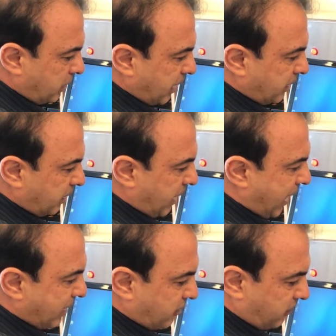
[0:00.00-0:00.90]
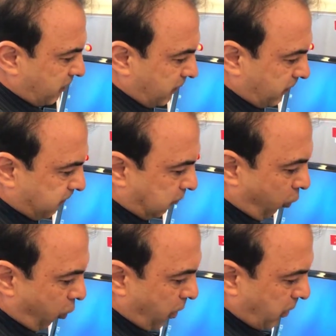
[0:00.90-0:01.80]
that it addresses
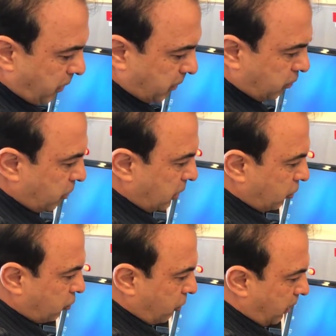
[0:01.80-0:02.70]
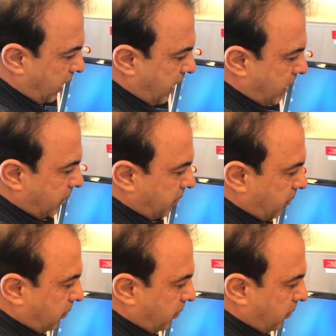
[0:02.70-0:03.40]
4 to neutral, and